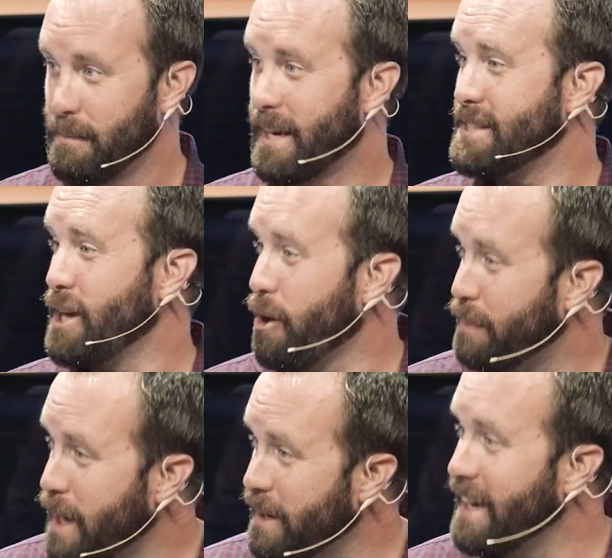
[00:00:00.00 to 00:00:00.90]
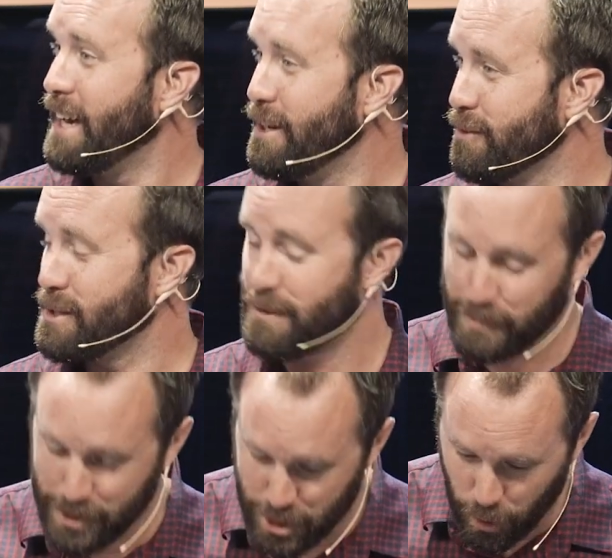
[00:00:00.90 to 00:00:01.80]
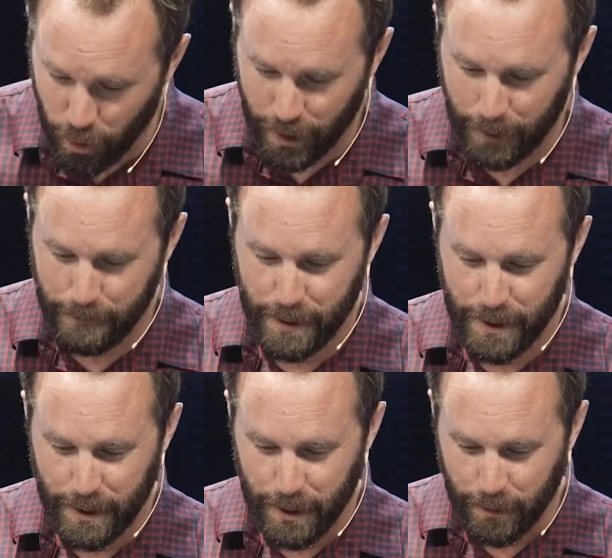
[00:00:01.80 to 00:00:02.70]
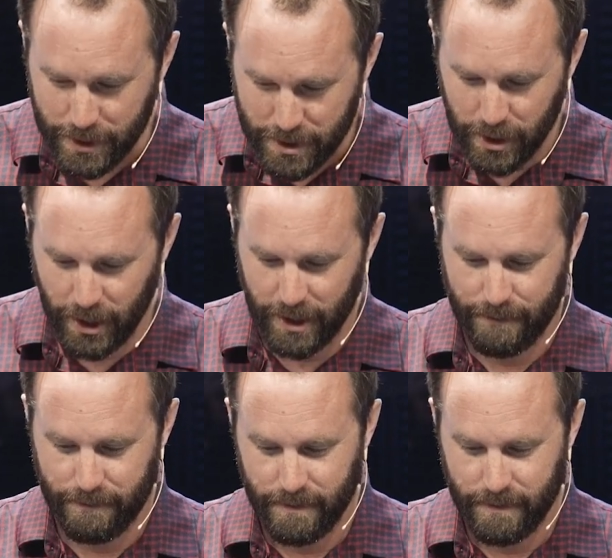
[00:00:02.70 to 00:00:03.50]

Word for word: because they are becoming a hindrance from enjoying what's good.